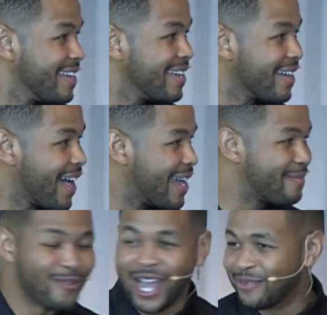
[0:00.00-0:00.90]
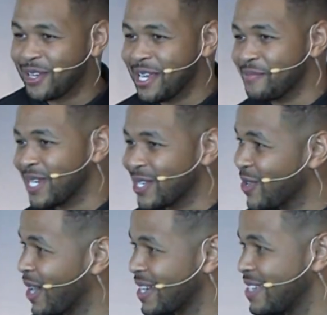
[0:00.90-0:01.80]
here I am riding with him in the
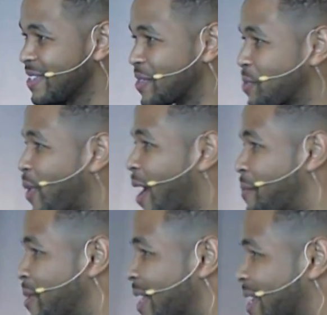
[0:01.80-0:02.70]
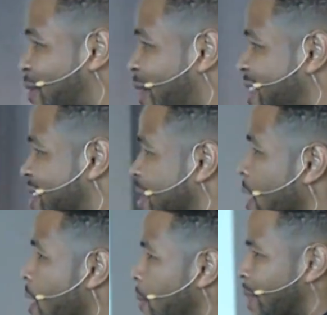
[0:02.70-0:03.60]
truck, and he's inspired me like crazy.
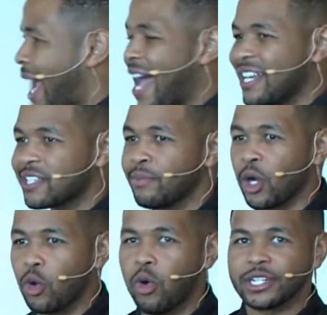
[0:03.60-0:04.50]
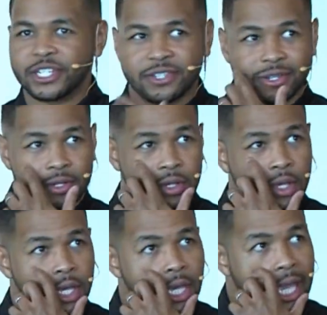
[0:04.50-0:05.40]
But I asked him a question,
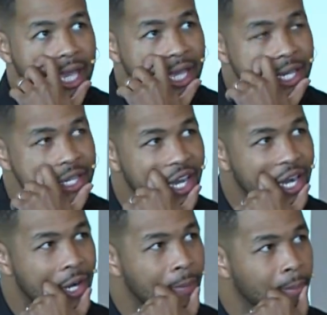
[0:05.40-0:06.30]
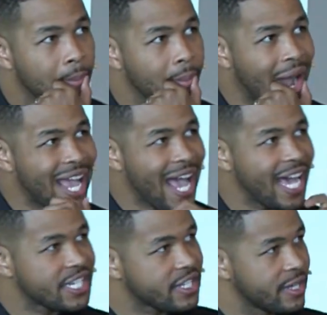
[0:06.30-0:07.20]
and I
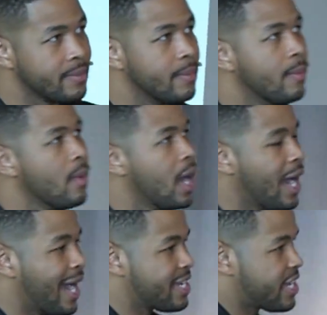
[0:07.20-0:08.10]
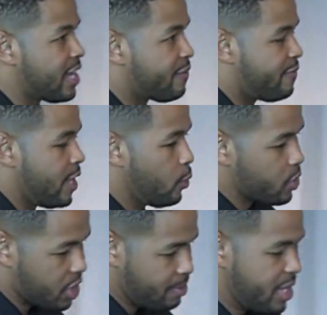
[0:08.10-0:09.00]
asked him, I said, if there were
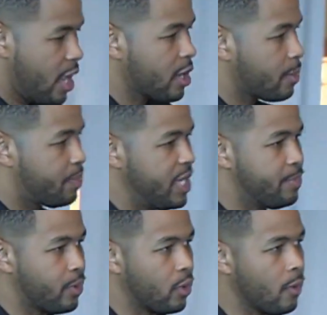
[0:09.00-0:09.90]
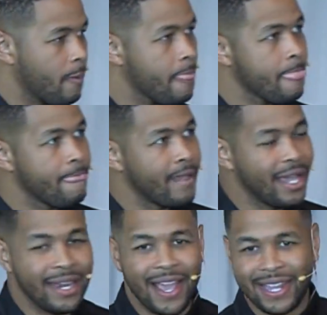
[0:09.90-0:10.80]
some younger people
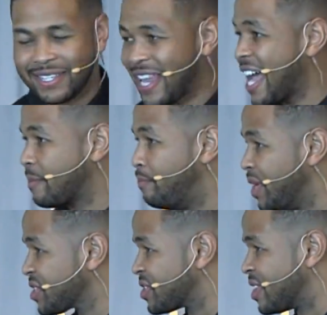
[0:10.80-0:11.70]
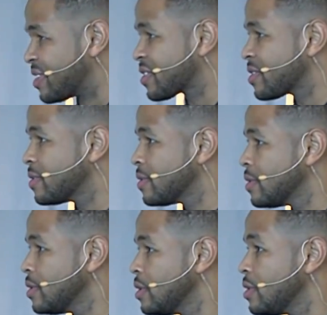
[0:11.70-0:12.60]
in the exact business
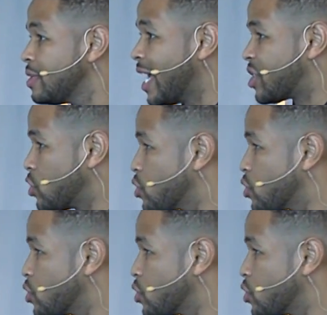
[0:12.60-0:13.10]
that you